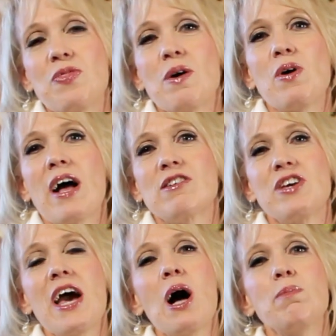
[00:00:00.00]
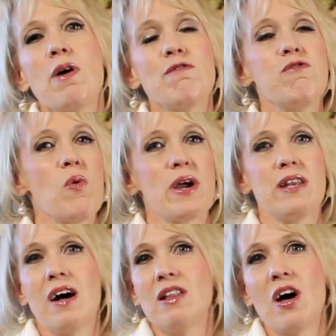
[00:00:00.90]
that will actually help
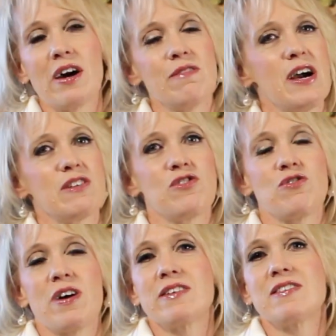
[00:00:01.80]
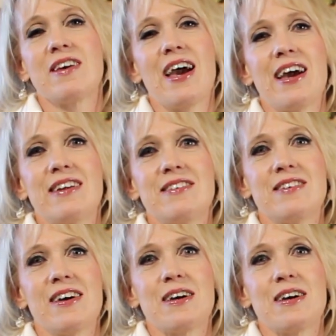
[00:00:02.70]
avoid a lot of that stress and